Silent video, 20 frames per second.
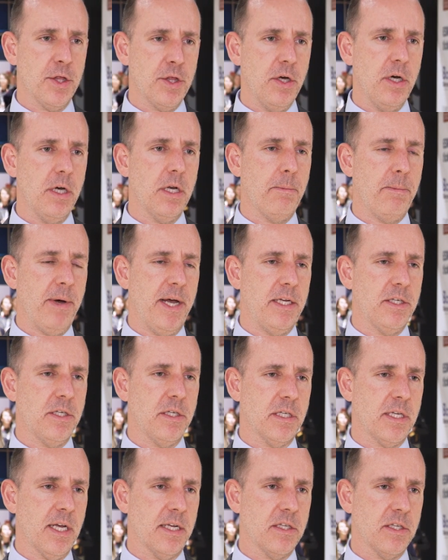a third of
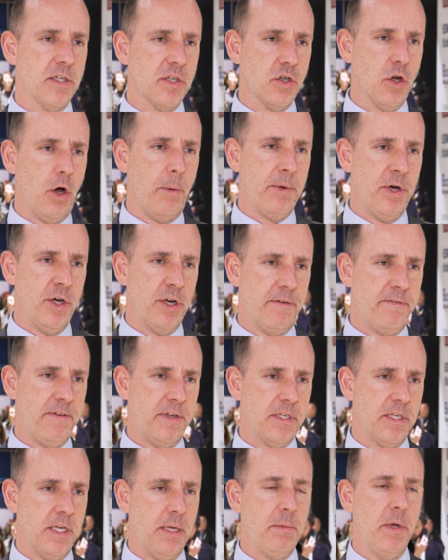patients had to stop
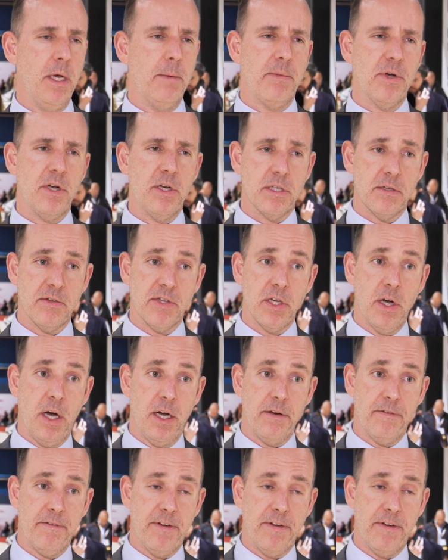erdafitinib because of side